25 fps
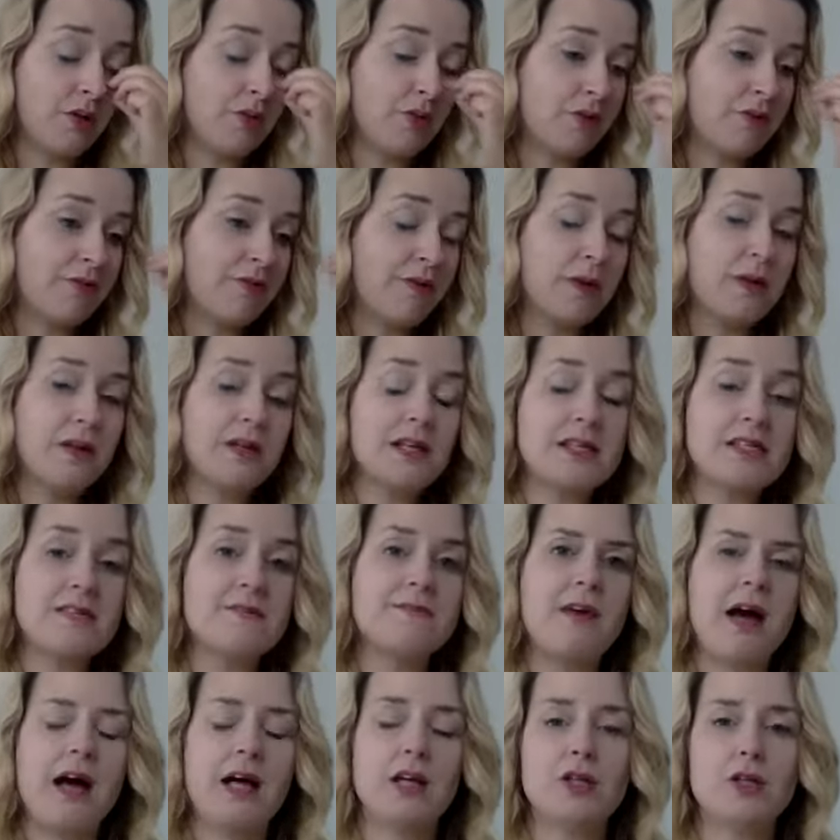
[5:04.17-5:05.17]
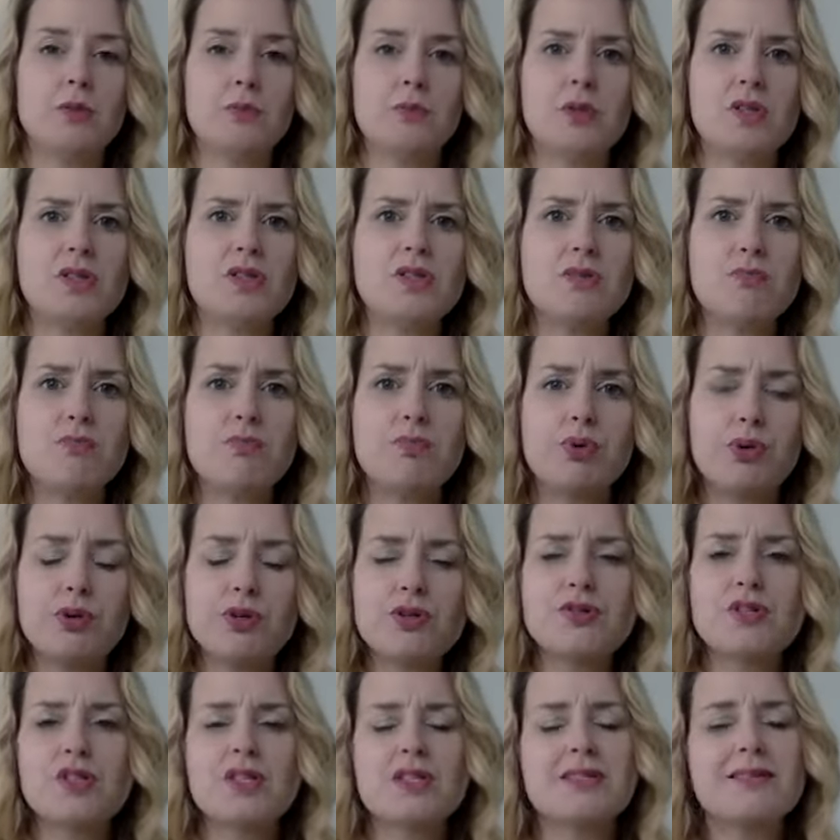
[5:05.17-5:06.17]
or less valuable. It's the
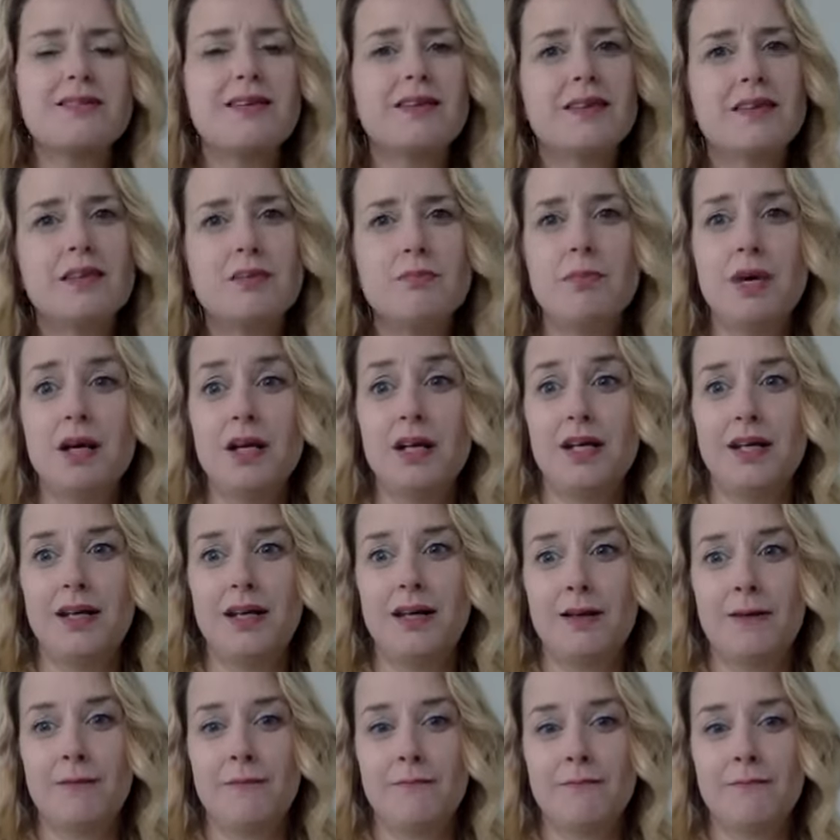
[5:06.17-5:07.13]
person, it's not the money.